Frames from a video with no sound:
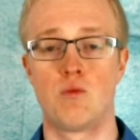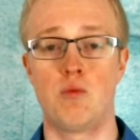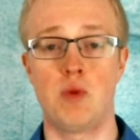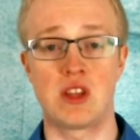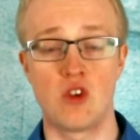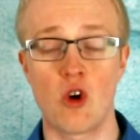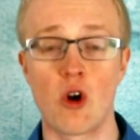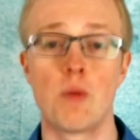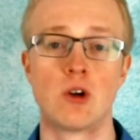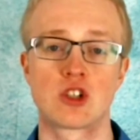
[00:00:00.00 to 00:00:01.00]
But your
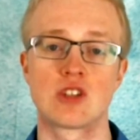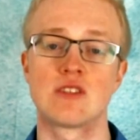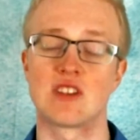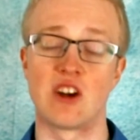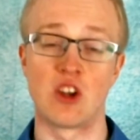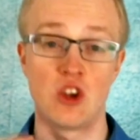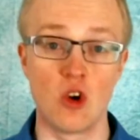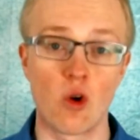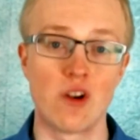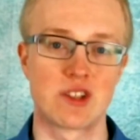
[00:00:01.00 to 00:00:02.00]
emotions are
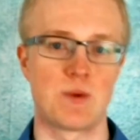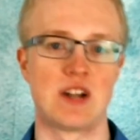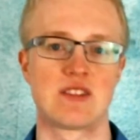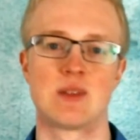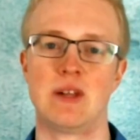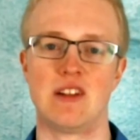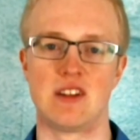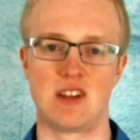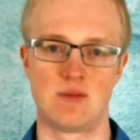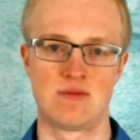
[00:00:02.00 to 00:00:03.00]
your
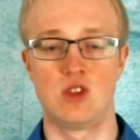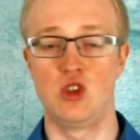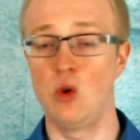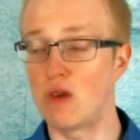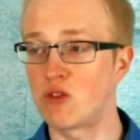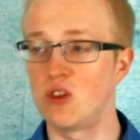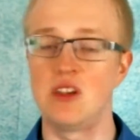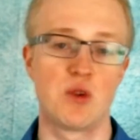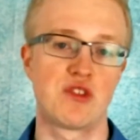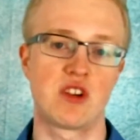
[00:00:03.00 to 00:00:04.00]
responsibility. You have to
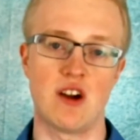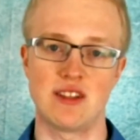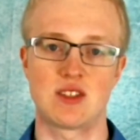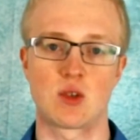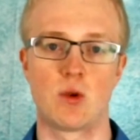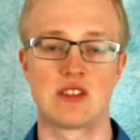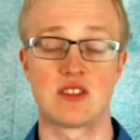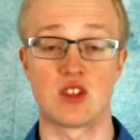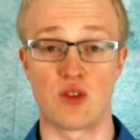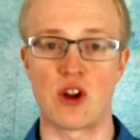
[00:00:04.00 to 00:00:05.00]
deal with the
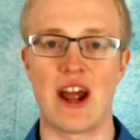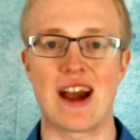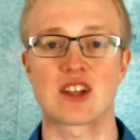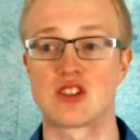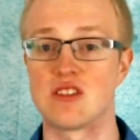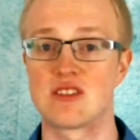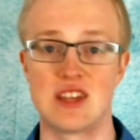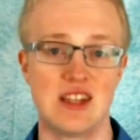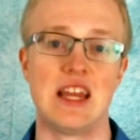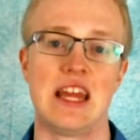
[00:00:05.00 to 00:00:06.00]
consequences of your actions
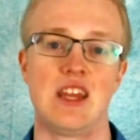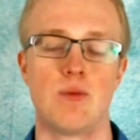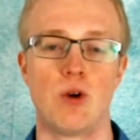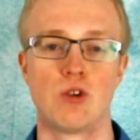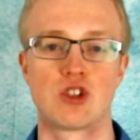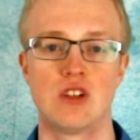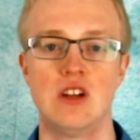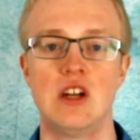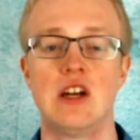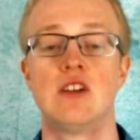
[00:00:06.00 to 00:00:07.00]
in any emotion,
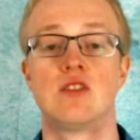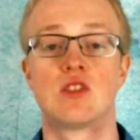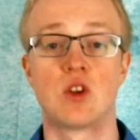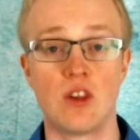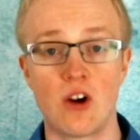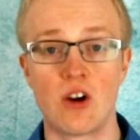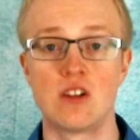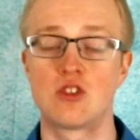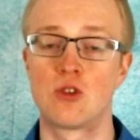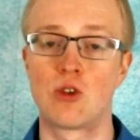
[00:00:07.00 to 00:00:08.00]
so learn
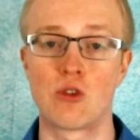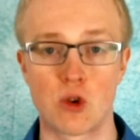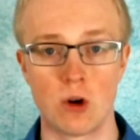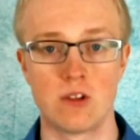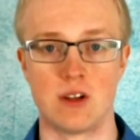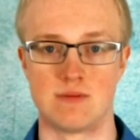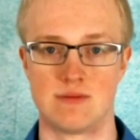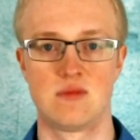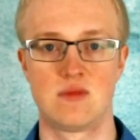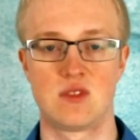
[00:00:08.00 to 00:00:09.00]
to control them,
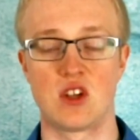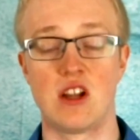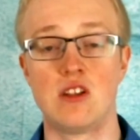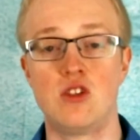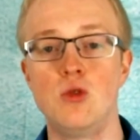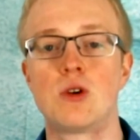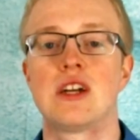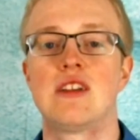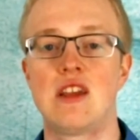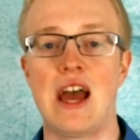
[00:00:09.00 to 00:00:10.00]
so that you
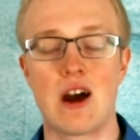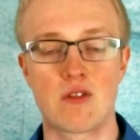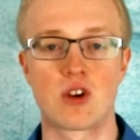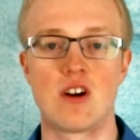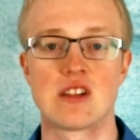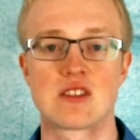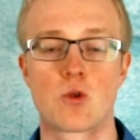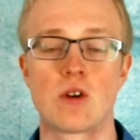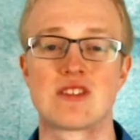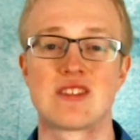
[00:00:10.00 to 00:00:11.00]
can have the
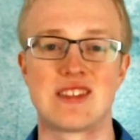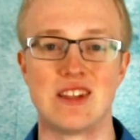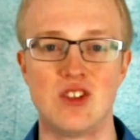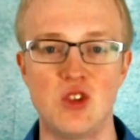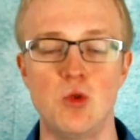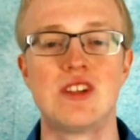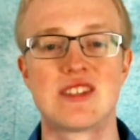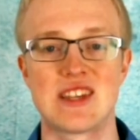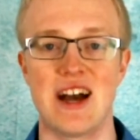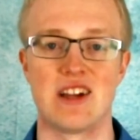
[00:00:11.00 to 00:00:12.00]
consequences that you
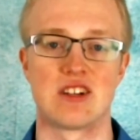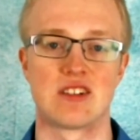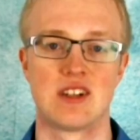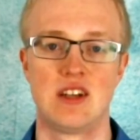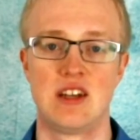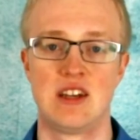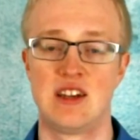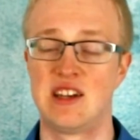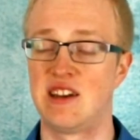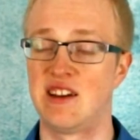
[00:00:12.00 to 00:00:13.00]
desire,
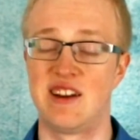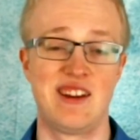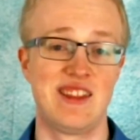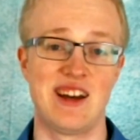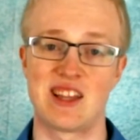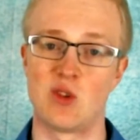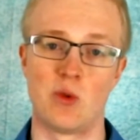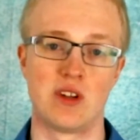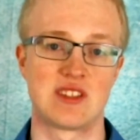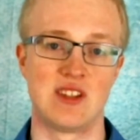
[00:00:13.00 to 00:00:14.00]
and not the
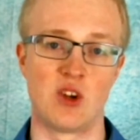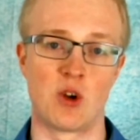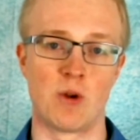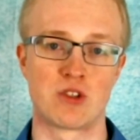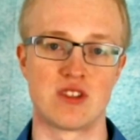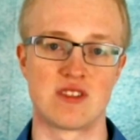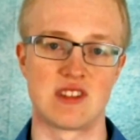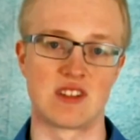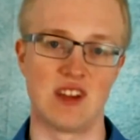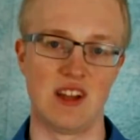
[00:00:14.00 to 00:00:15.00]
ones that your emotions
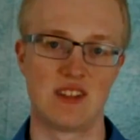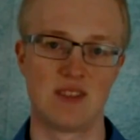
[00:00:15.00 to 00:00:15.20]
dictate.